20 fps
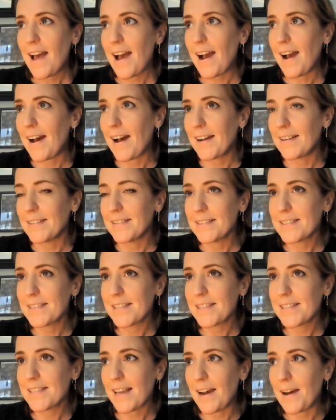And
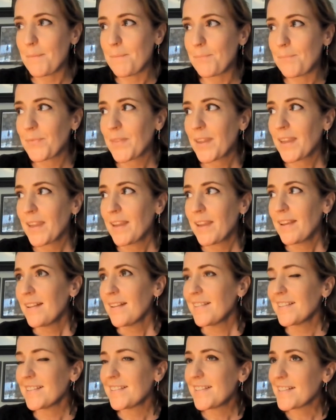
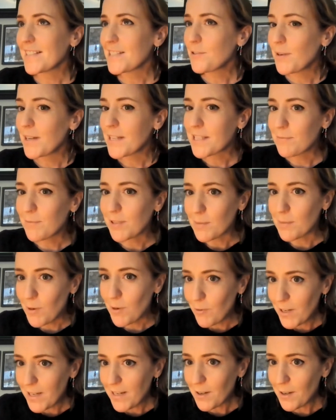the situation with the
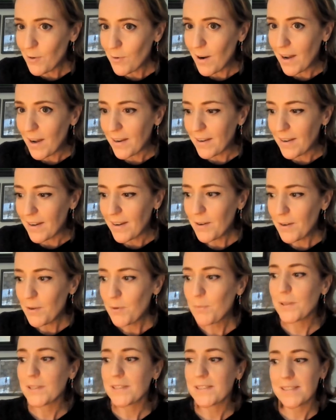marine iguana
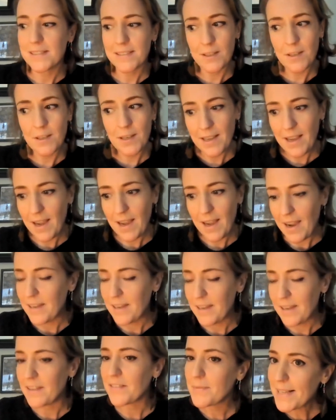was
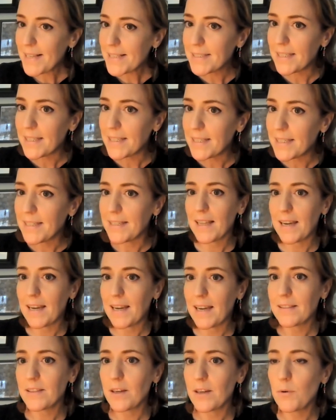kind of messy.
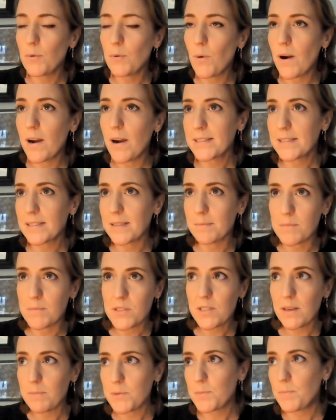Like there were some
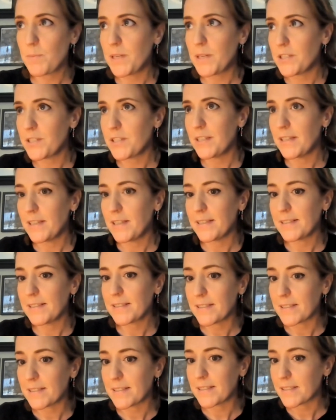
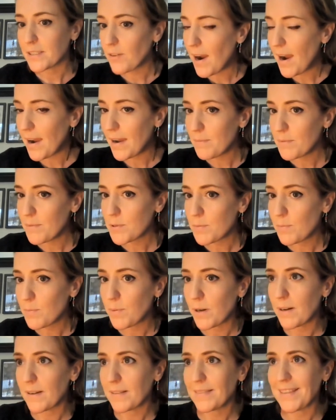subspecies described,
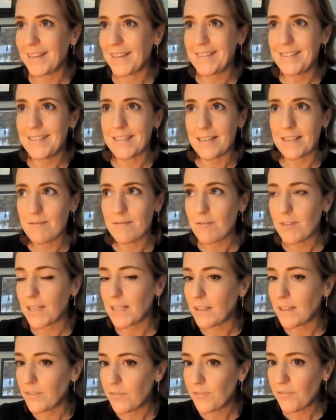but they didn't
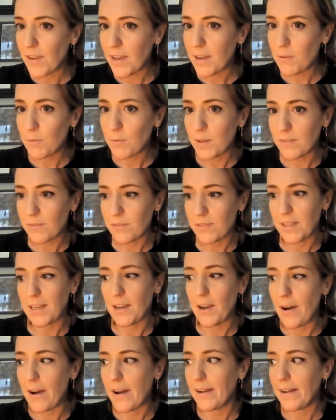really fit with
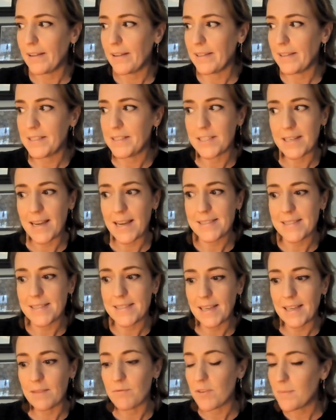the early
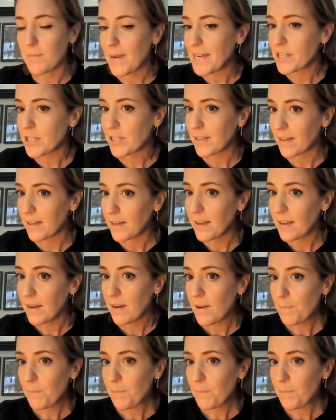genetic information